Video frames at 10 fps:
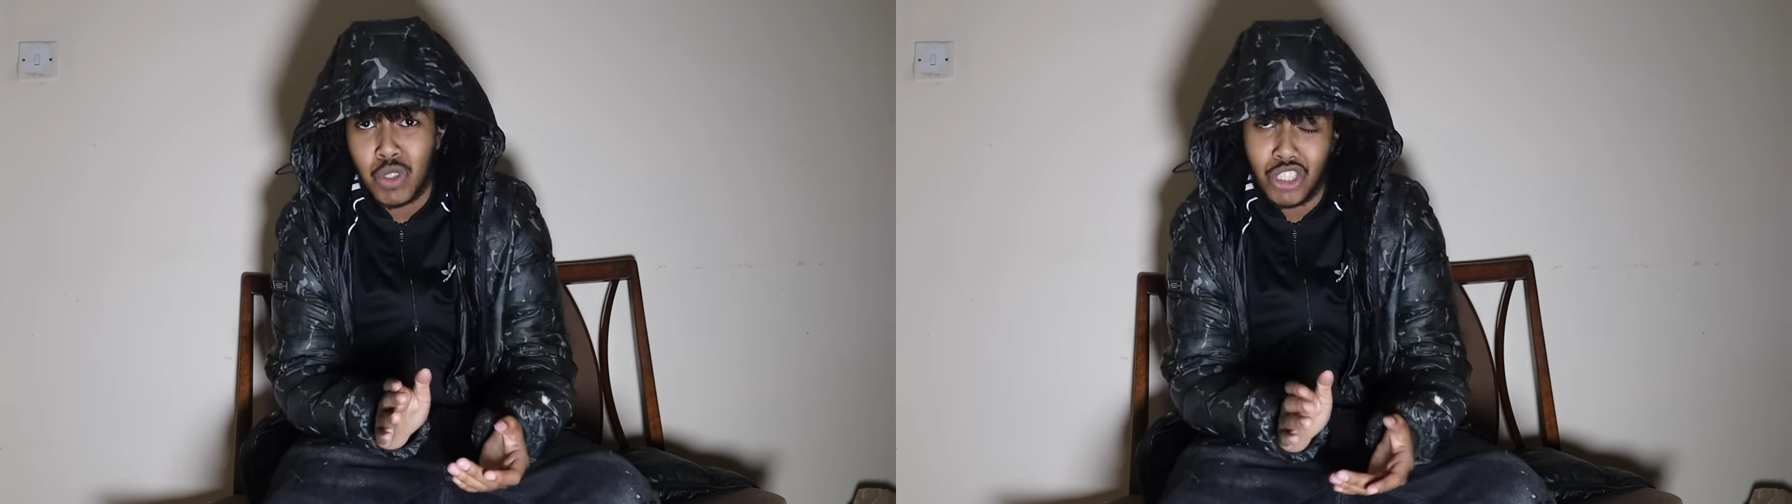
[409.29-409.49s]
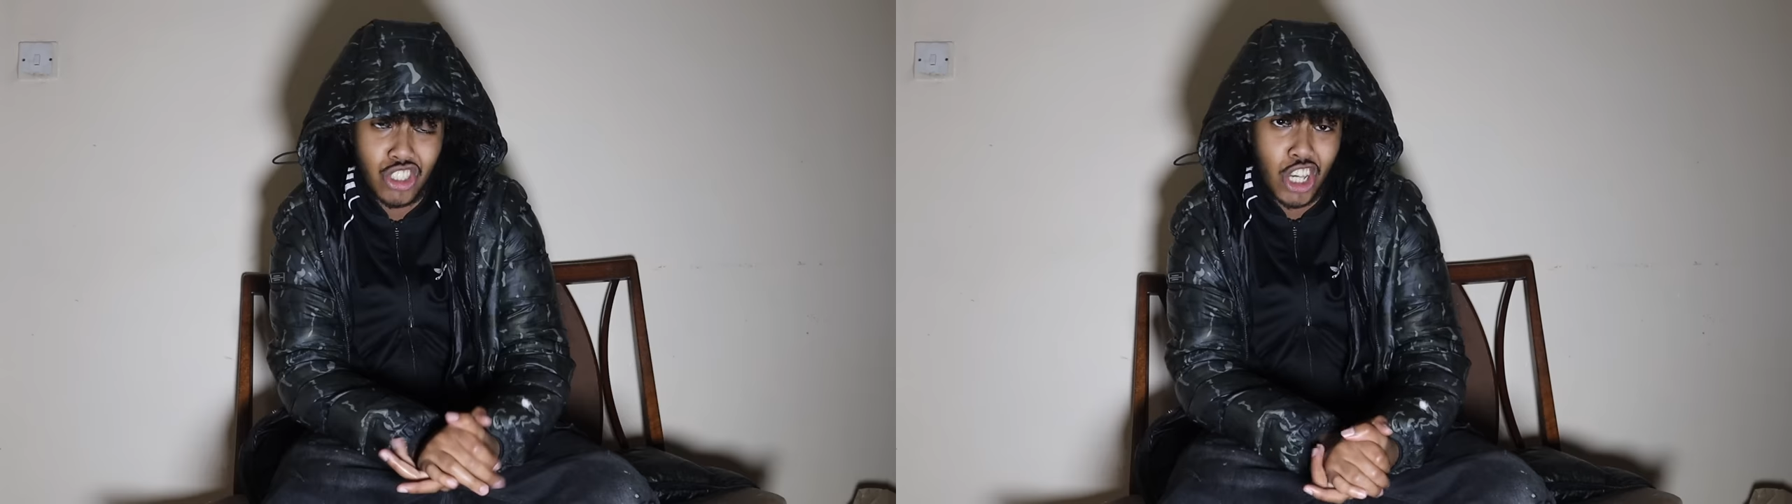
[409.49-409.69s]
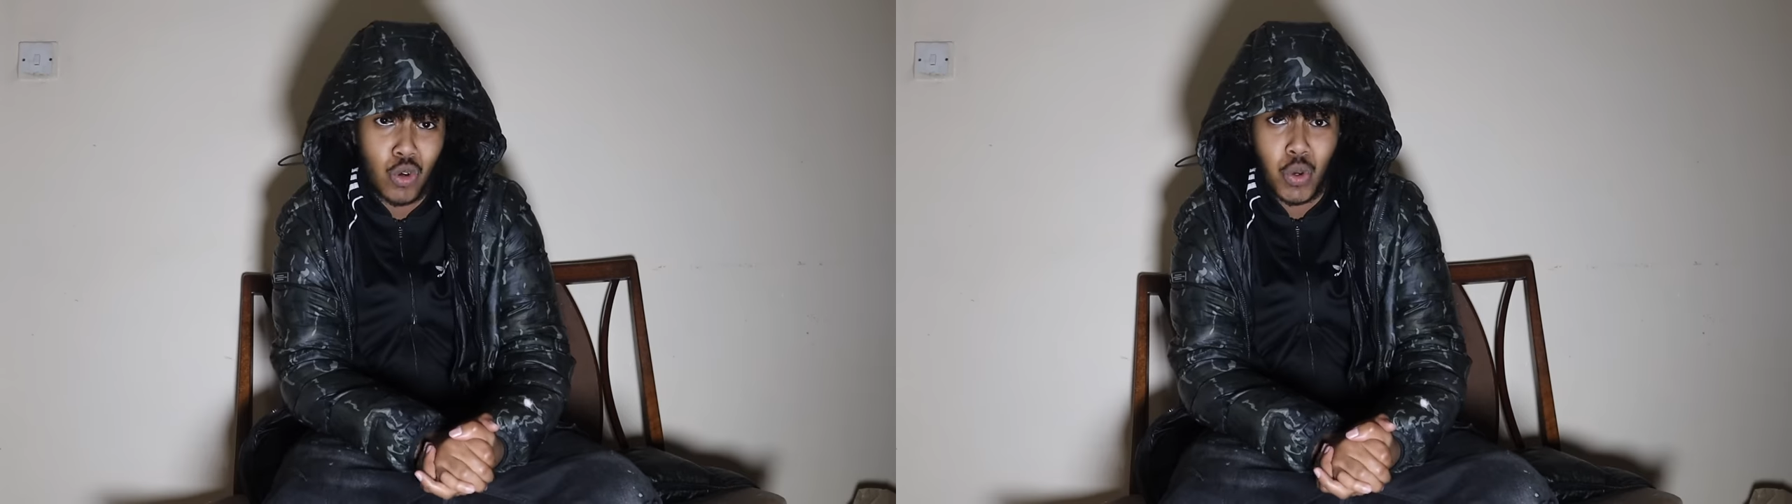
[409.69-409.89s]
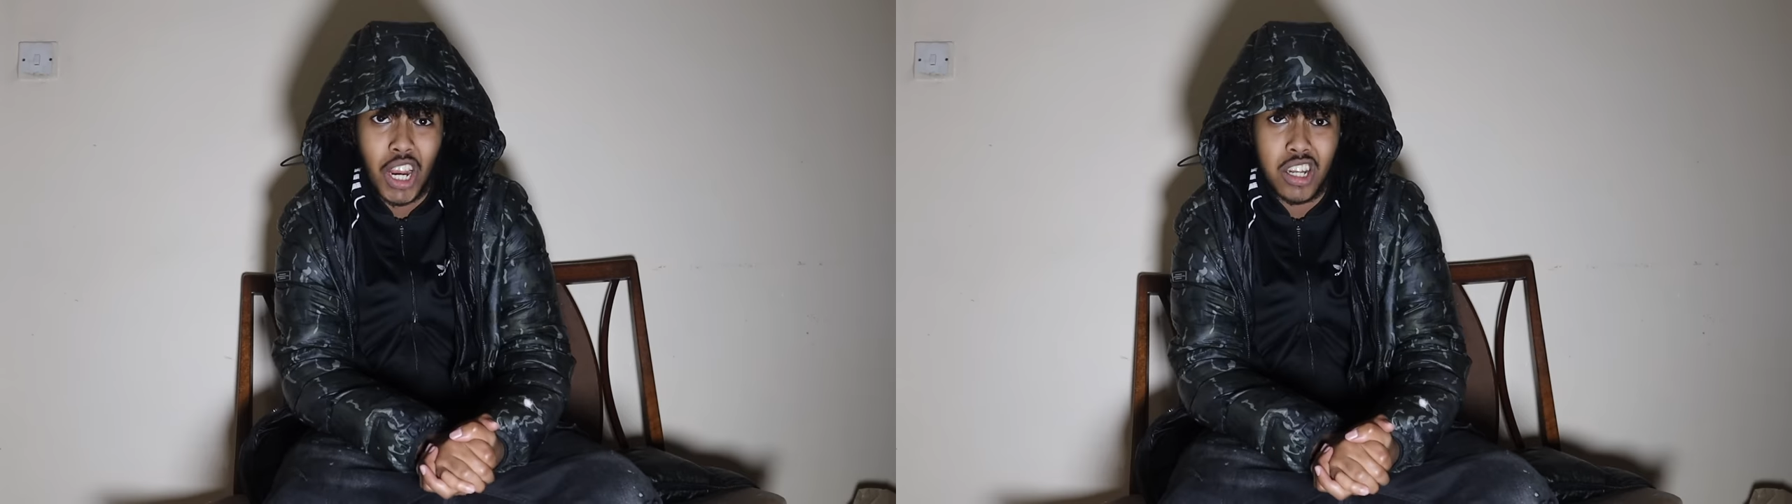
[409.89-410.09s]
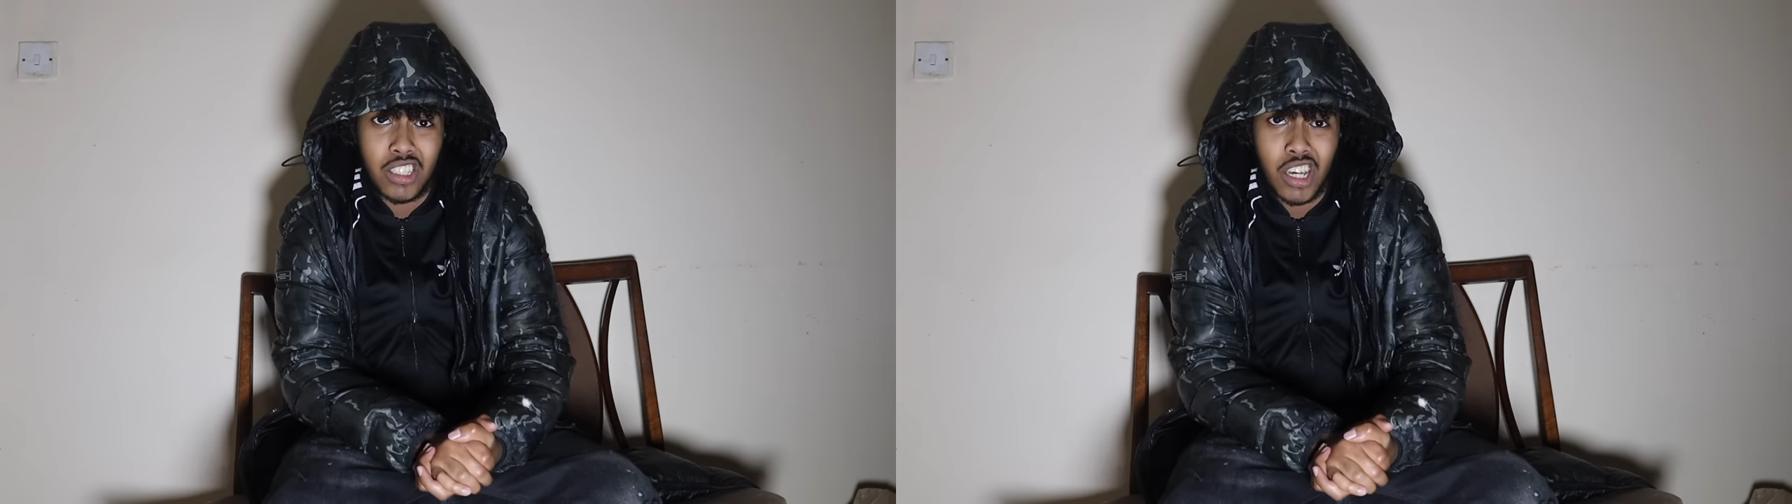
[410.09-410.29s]
want to say
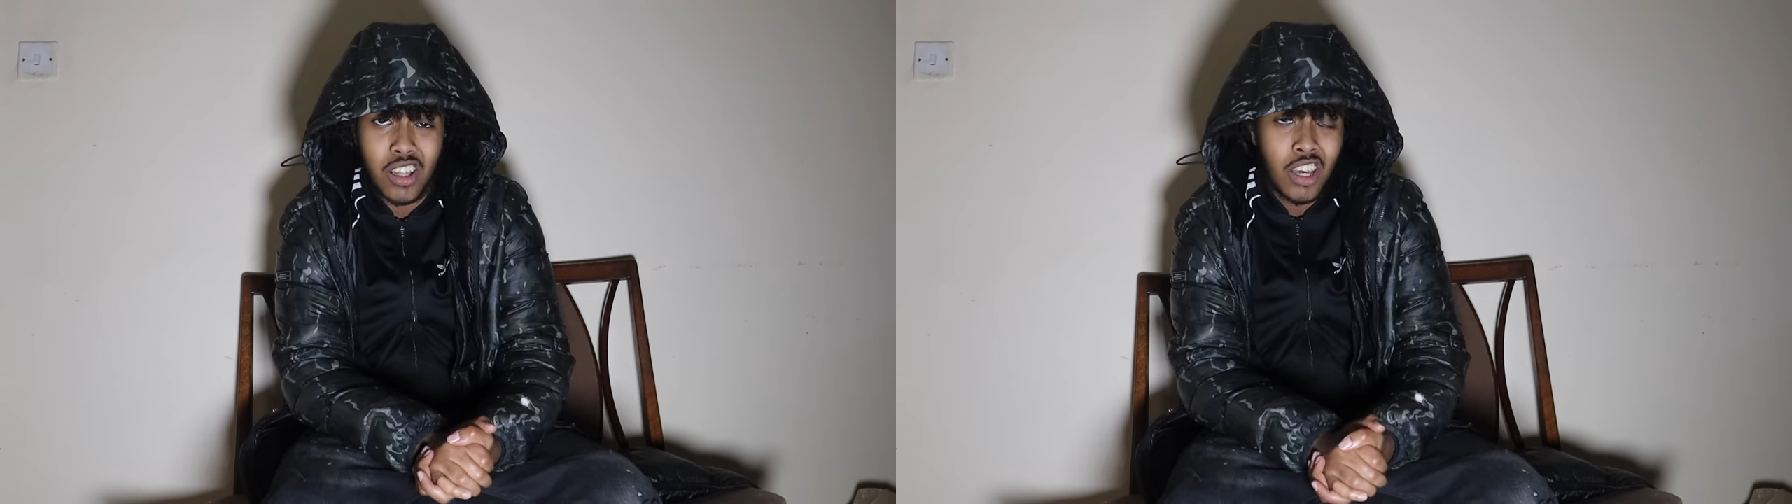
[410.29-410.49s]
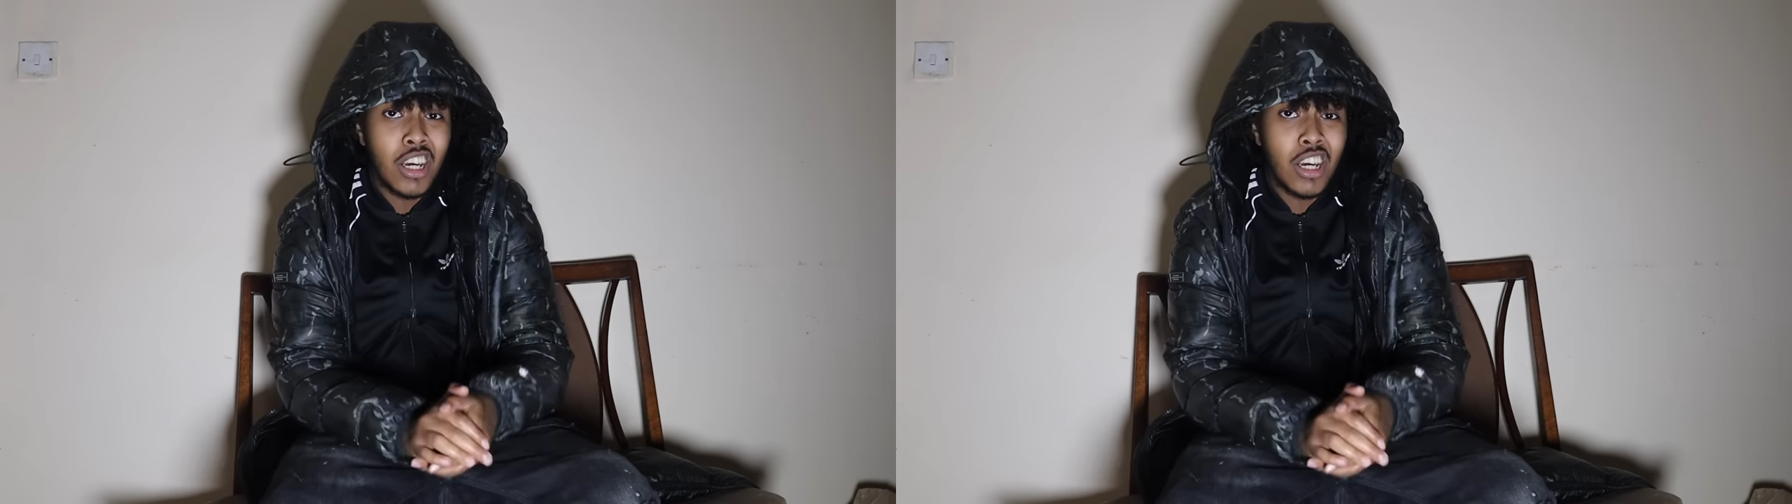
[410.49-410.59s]
quickly, yeah?